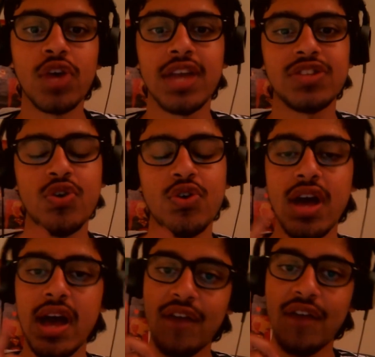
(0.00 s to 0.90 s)
so
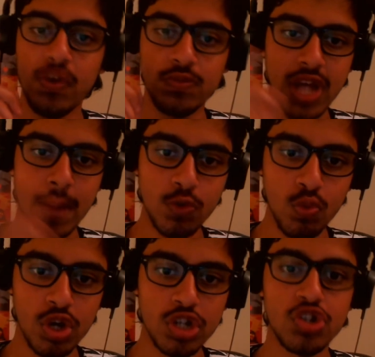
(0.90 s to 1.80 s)
from chapter
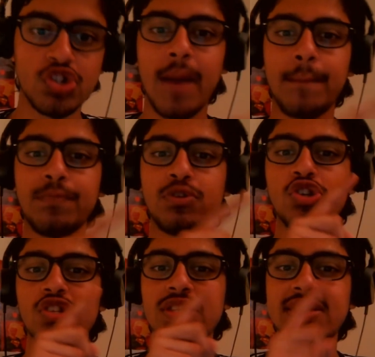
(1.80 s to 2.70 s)
1 to
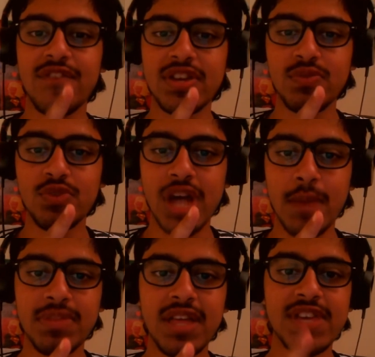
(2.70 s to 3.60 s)
chapter 7, which I
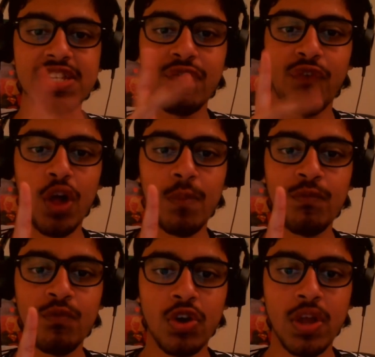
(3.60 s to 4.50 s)
believe is a
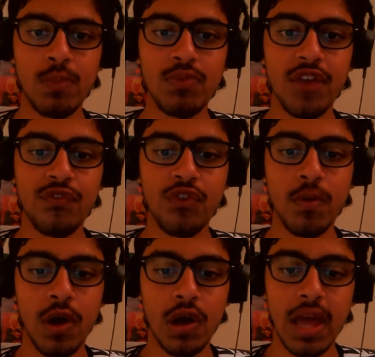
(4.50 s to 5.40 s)
volume, because I'm reading it from
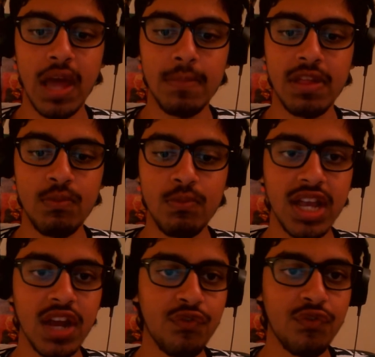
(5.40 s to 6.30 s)
online. I believe I'm
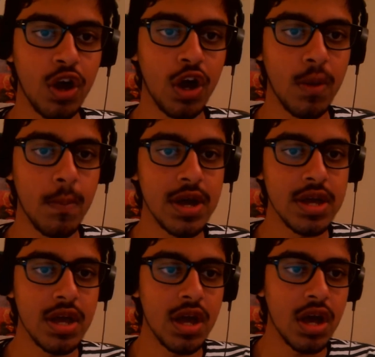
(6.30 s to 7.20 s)
reading it from
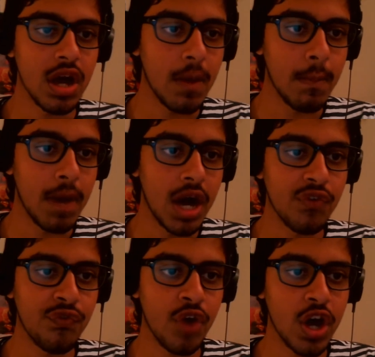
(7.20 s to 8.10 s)

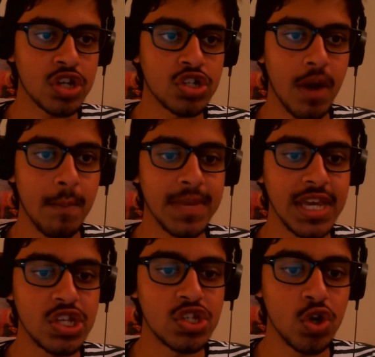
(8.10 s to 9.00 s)

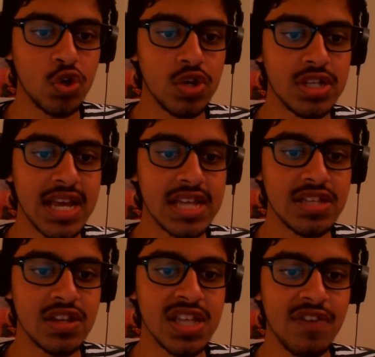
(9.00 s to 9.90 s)
mangafox.me. So it said
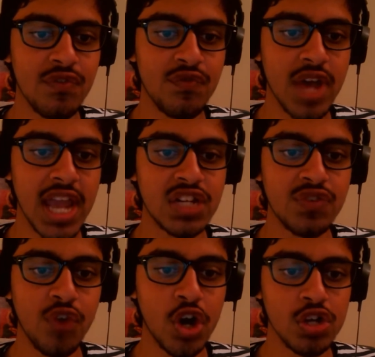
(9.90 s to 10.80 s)
there's 8
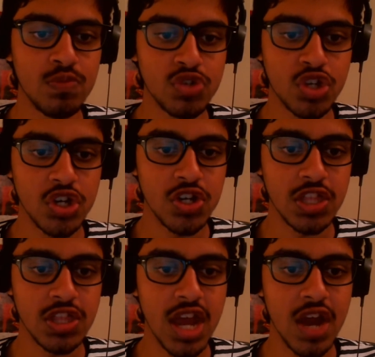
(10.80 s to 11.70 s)
volumes
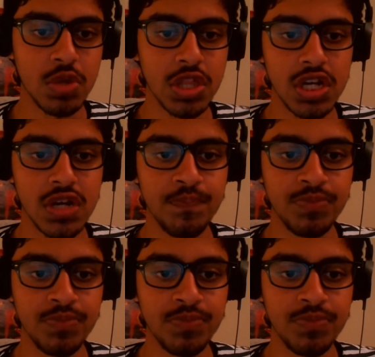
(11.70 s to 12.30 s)
currently there, with the